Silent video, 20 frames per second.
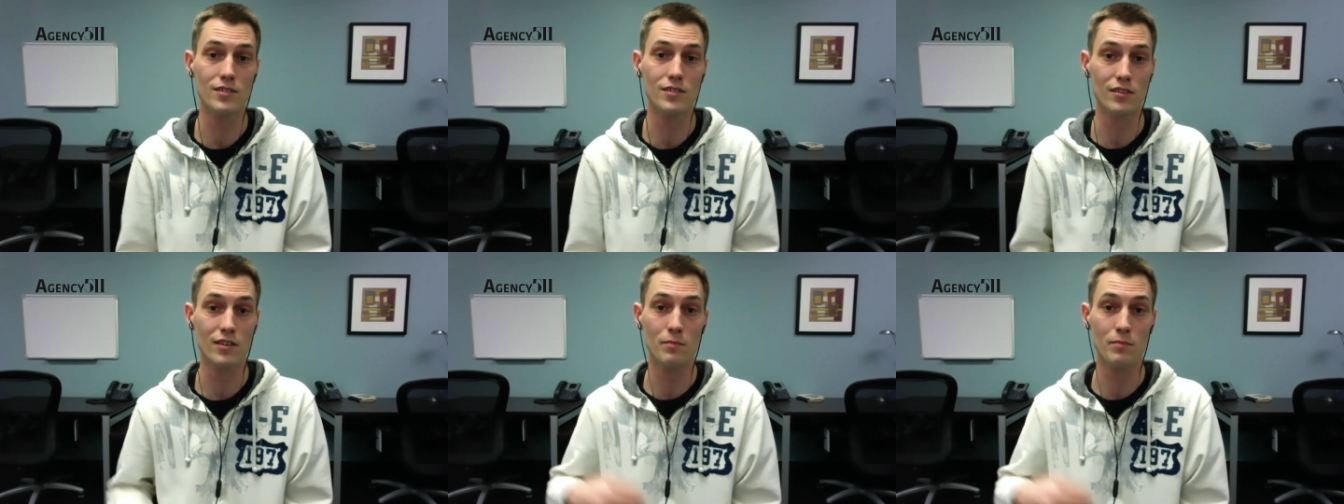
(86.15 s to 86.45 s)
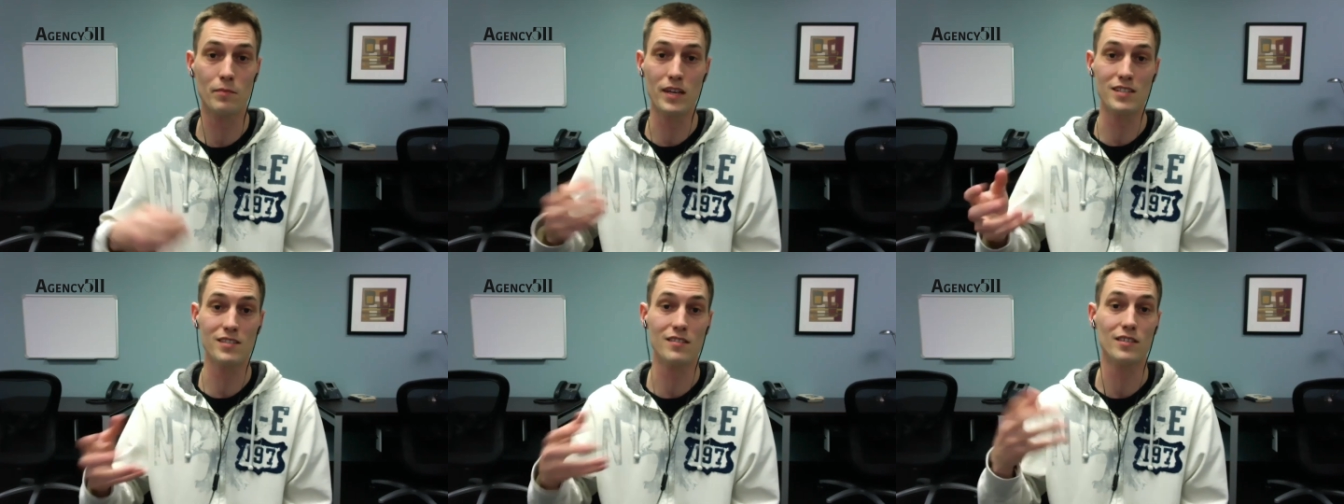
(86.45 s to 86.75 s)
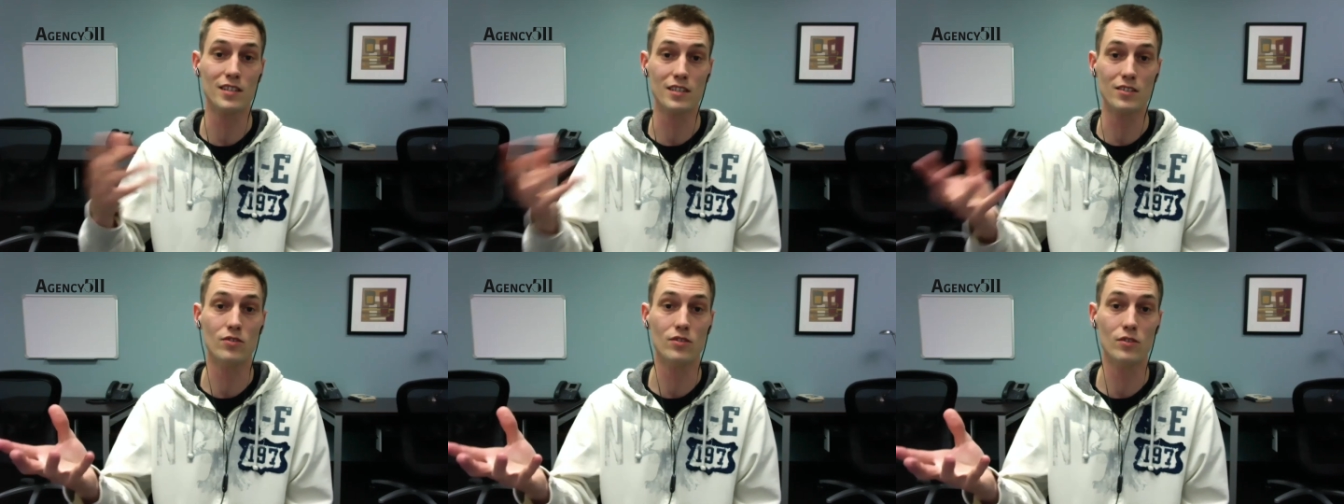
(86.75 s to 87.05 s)
so they're
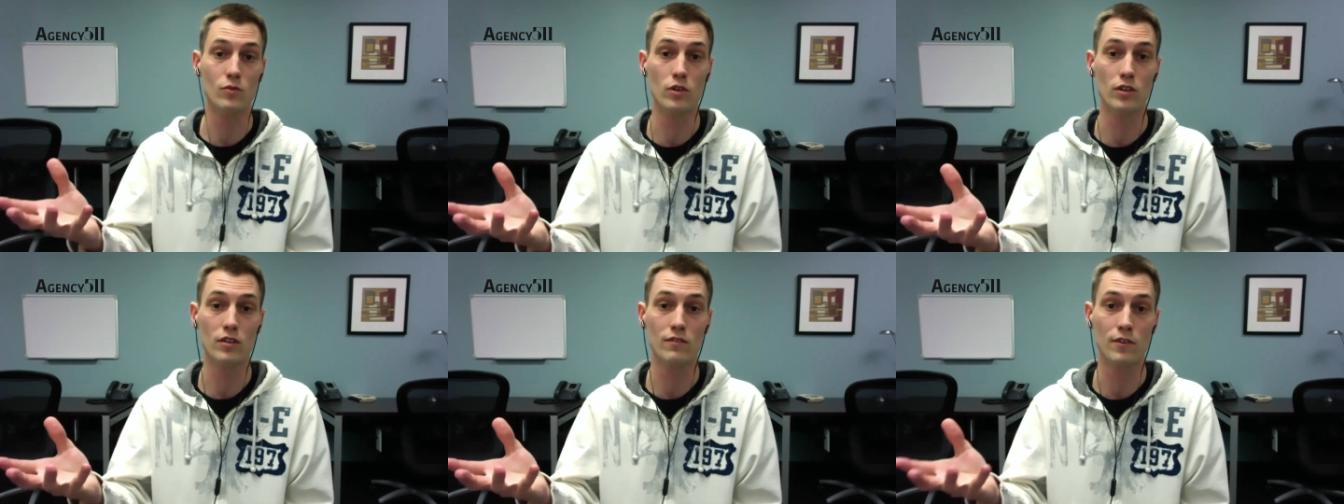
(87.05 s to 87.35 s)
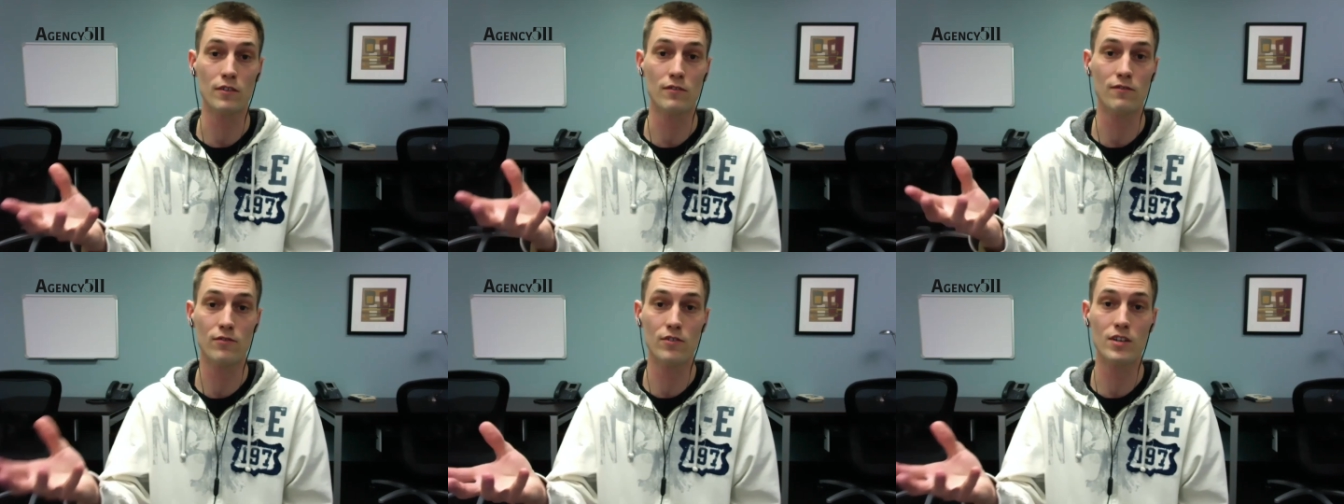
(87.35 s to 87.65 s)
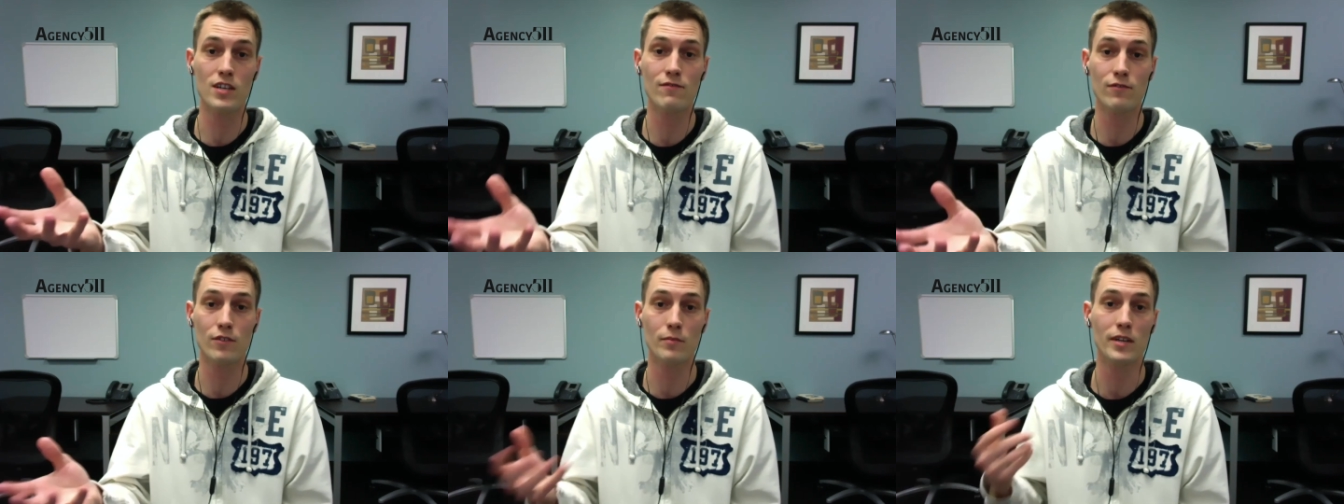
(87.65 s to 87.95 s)
basically doing the work for
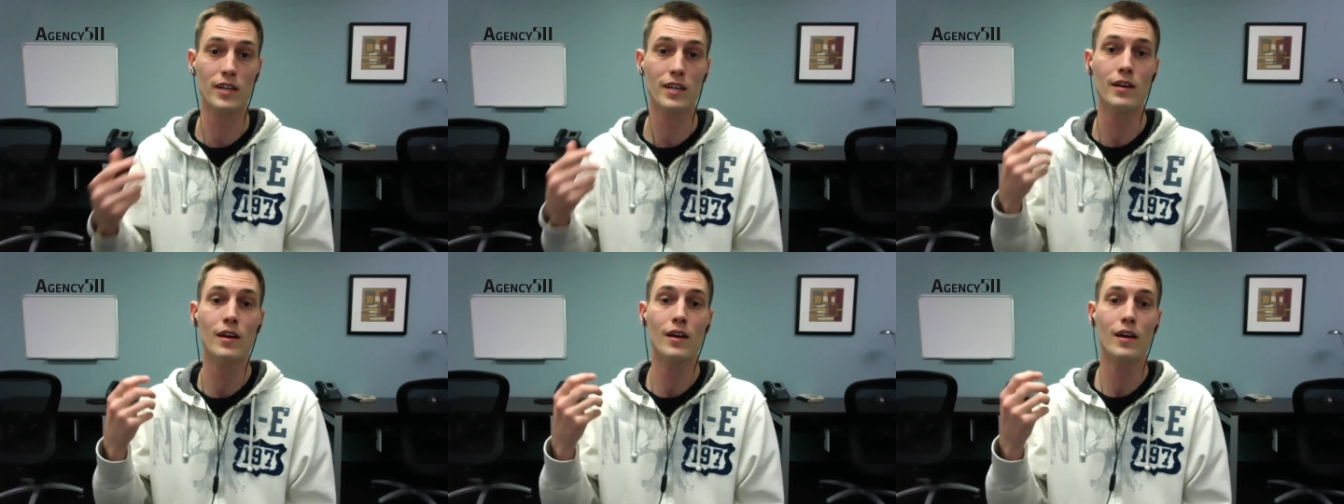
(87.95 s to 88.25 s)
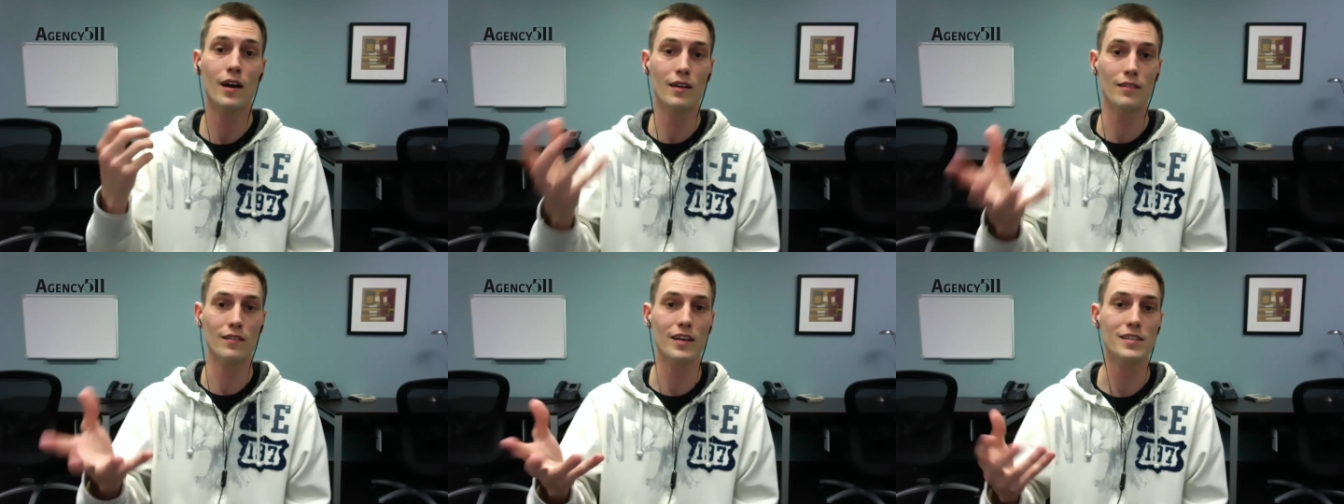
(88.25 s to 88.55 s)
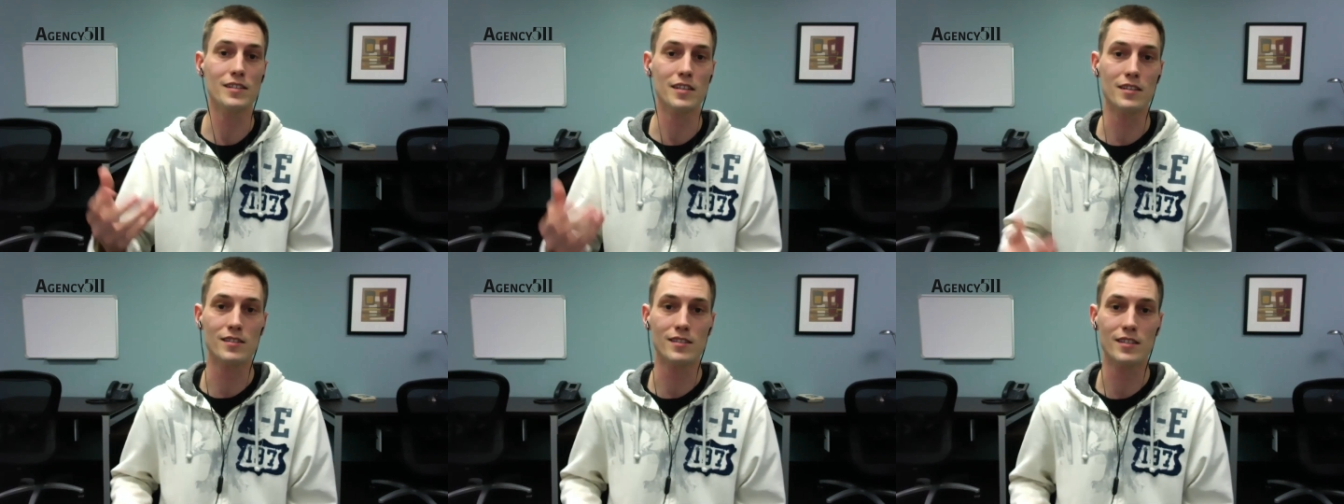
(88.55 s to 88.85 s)
free for me,
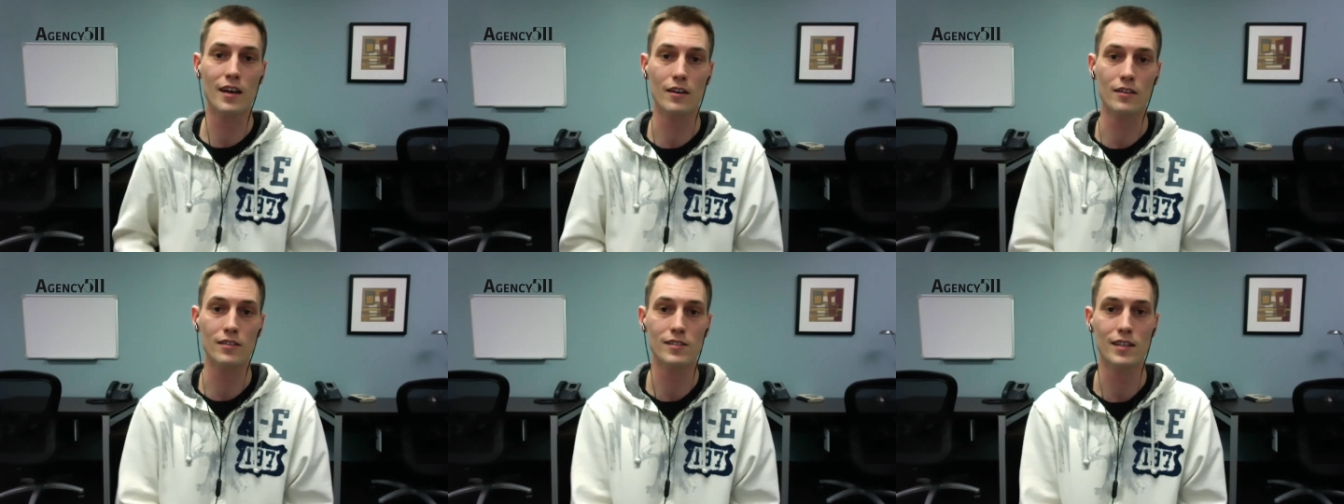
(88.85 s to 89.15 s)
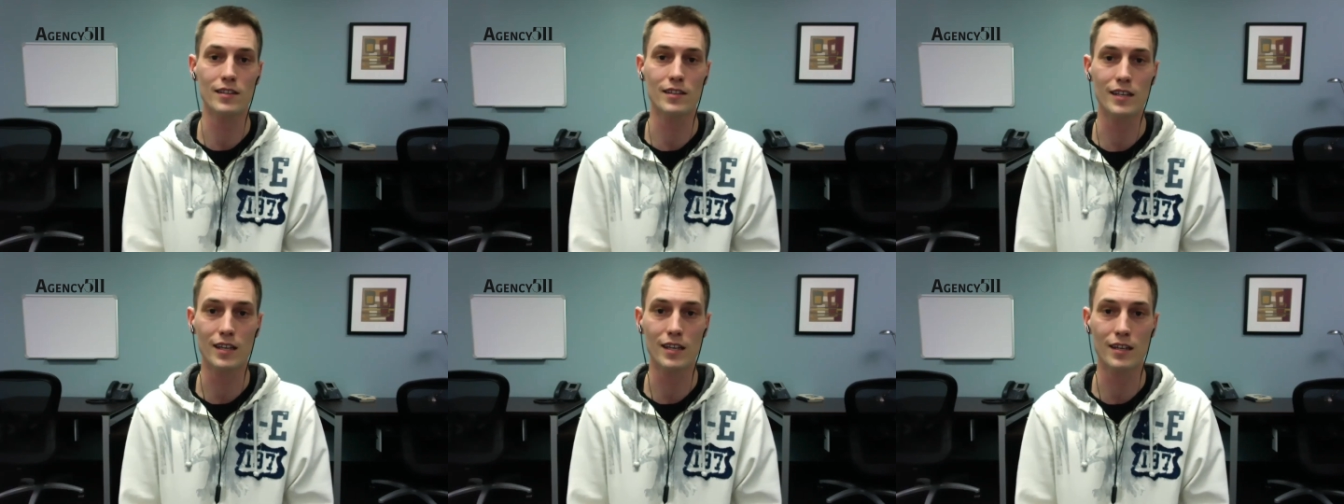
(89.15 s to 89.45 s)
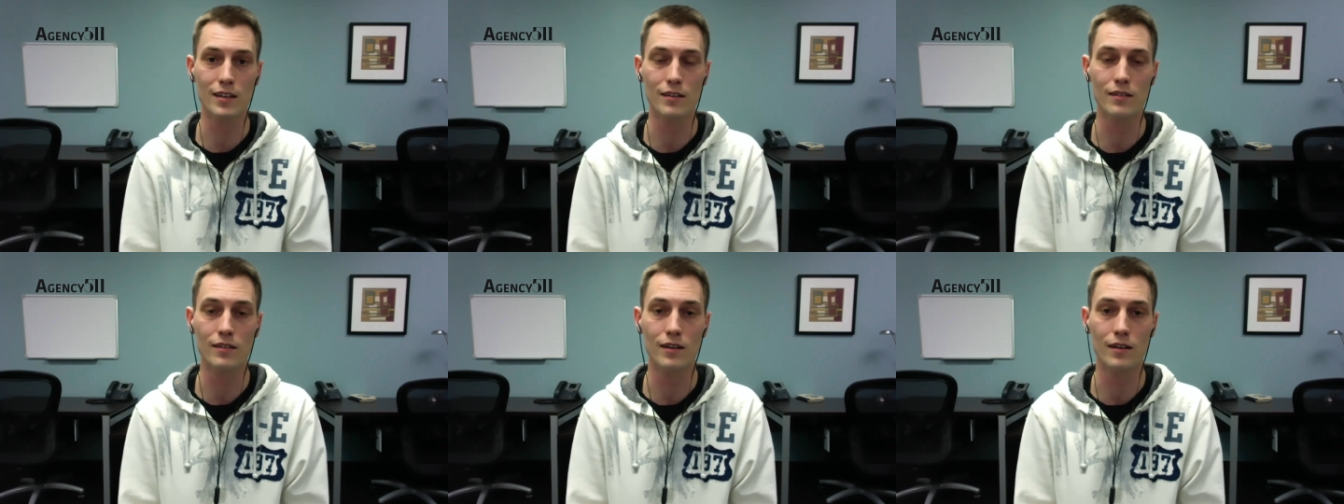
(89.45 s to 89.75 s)
unless it sells, and they get a